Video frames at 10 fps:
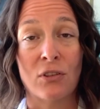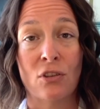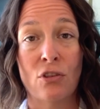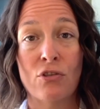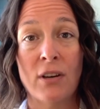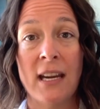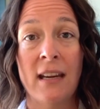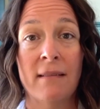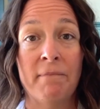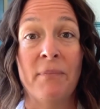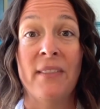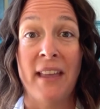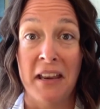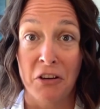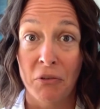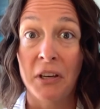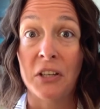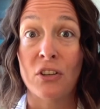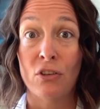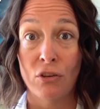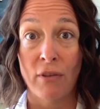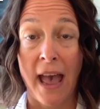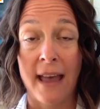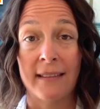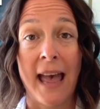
surgery, then you need to do that.